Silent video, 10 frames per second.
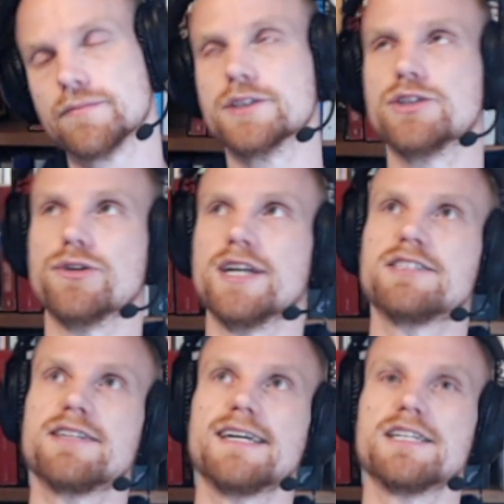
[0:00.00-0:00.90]
So that
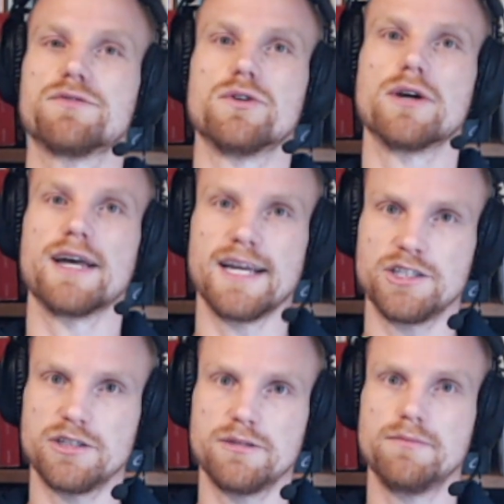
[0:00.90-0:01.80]
stands for
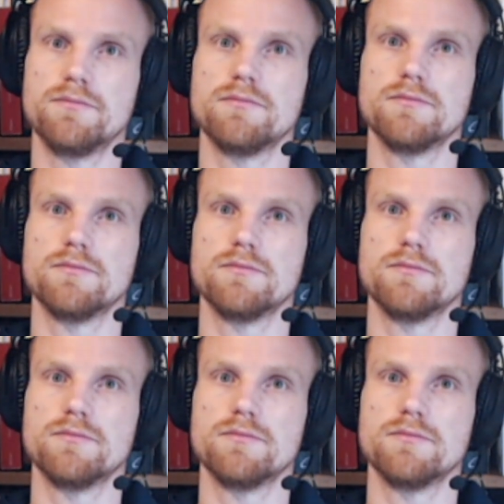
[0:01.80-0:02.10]
Action,